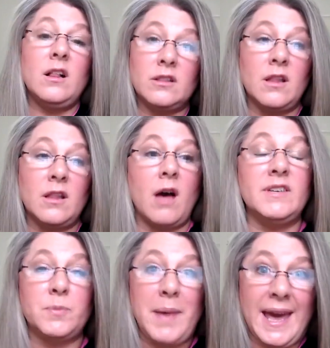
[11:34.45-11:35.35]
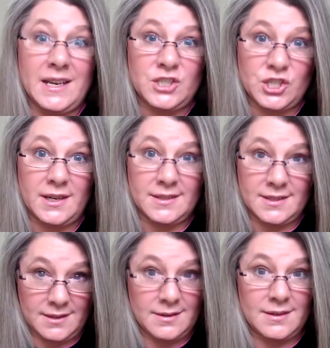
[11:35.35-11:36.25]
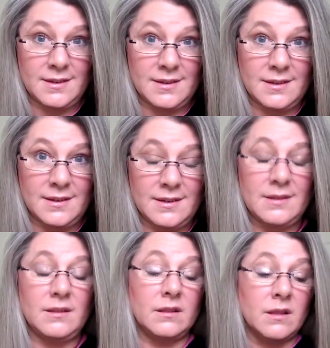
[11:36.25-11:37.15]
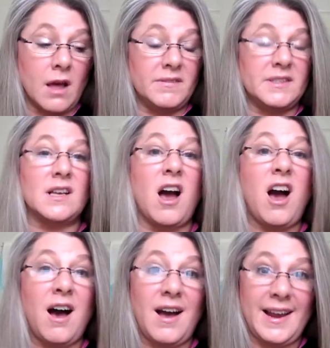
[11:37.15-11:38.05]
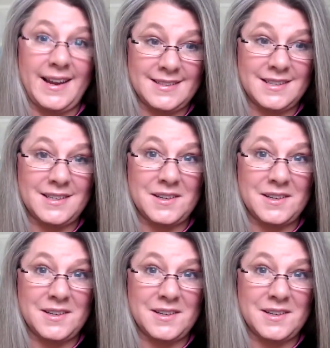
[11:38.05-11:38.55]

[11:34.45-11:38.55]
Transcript: Love is patient, love is kind,